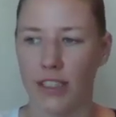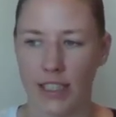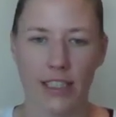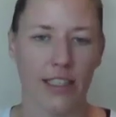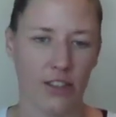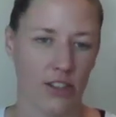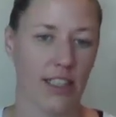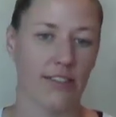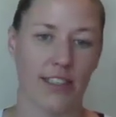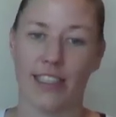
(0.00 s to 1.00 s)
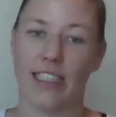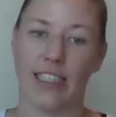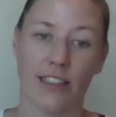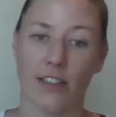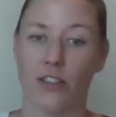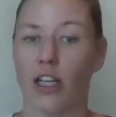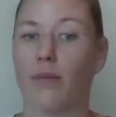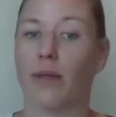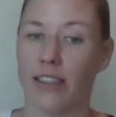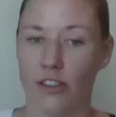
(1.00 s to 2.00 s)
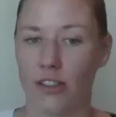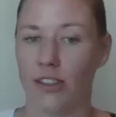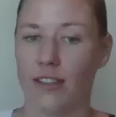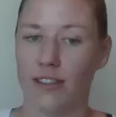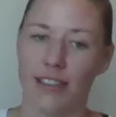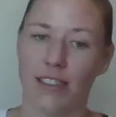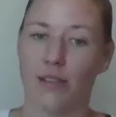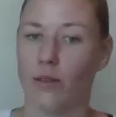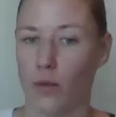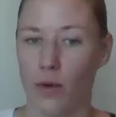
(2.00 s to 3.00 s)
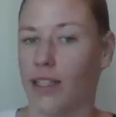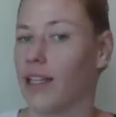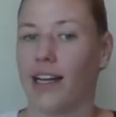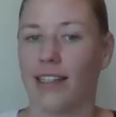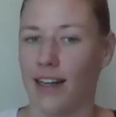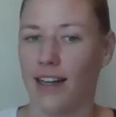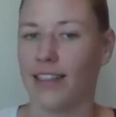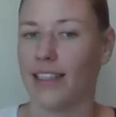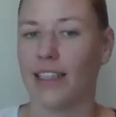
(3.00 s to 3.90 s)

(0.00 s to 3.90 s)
did it just kind of like needed a job and it just is the one that I got.